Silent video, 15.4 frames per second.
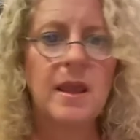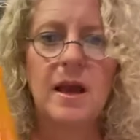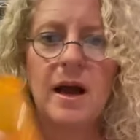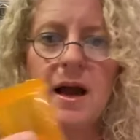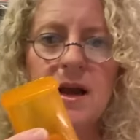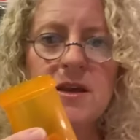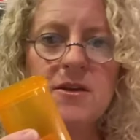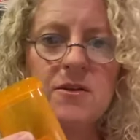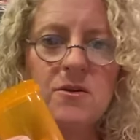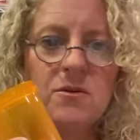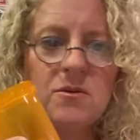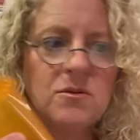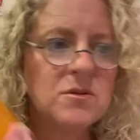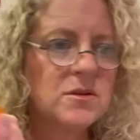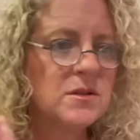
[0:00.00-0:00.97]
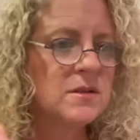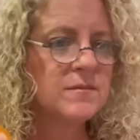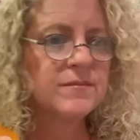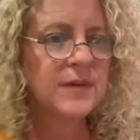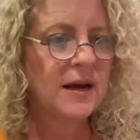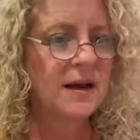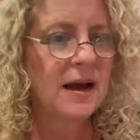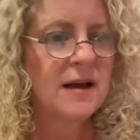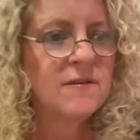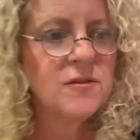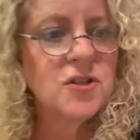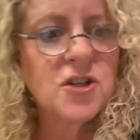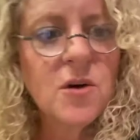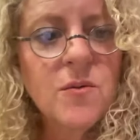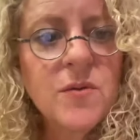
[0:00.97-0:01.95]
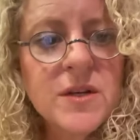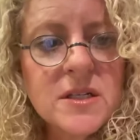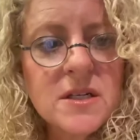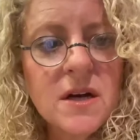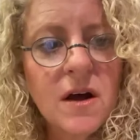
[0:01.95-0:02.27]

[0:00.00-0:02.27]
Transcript: I've shown this in